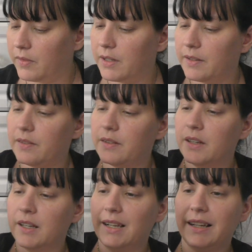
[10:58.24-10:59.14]

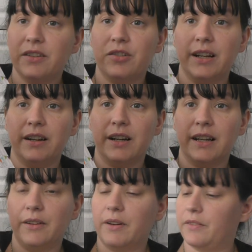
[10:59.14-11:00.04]
Just literally like
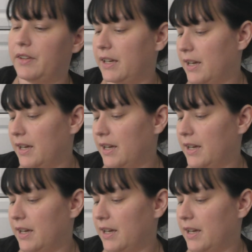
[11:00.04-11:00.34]
a little advent